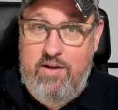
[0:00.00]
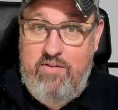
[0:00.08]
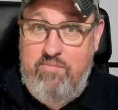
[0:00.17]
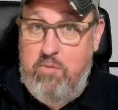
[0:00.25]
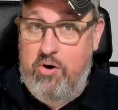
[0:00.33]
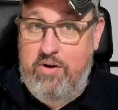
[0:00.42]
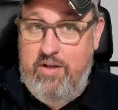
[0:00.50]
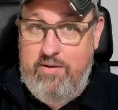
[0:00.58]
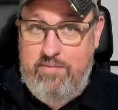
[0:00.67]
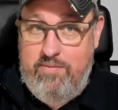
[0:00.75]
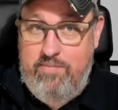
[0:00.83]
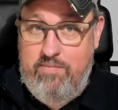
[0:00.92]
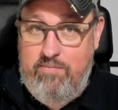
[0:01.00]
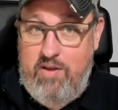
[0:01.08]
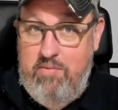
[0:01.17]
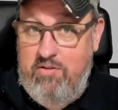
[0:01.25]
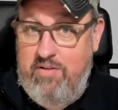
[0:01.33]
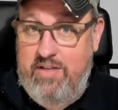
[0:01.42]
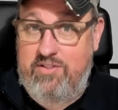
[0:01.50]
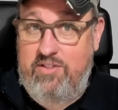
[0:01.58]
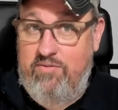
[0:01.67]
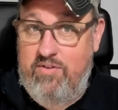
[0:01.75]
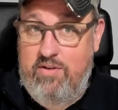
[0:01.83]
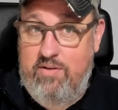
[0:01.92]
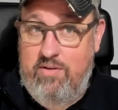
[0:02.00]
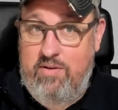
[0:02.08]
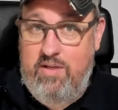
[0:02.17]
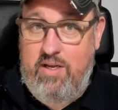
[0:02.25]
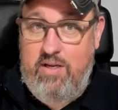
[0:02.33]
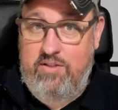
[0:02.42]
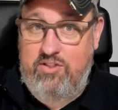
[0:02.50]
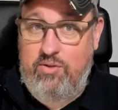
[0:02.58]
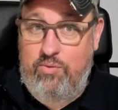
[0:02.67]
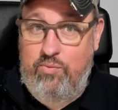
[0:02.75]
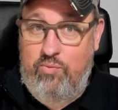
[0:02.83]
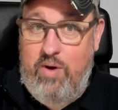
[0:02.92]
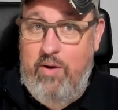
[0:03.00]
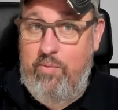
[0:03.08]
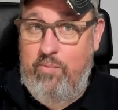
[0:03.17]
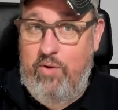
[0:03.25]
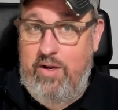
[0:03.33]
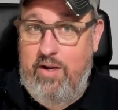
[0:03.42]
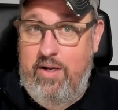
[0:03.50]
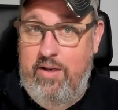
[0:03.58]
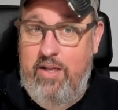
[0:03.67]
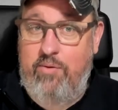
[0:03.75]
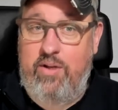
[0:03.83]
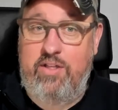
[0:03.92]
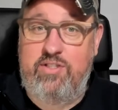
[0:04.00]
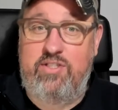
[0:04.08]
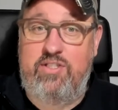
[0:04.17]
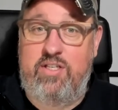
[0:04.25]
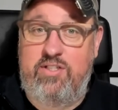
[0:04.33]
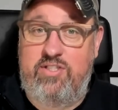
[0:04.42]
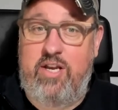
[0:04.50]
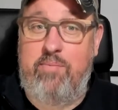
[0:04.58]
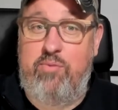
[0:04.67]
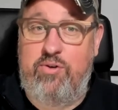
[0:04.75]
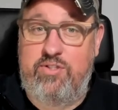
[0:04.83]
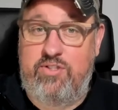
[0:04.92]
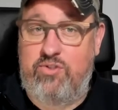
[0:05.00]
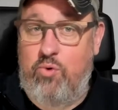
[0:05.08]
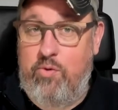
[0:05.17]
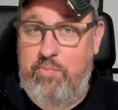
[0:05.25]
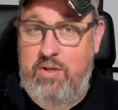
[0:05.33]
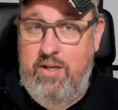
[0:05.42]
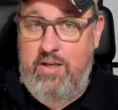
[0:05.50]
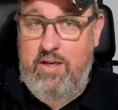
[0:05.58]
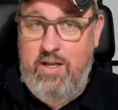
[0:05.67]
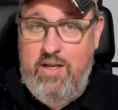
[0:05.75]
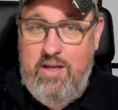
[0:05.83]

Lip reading: market, maybe less even. So why not? Anyway, this is a second appearance of Scorpion.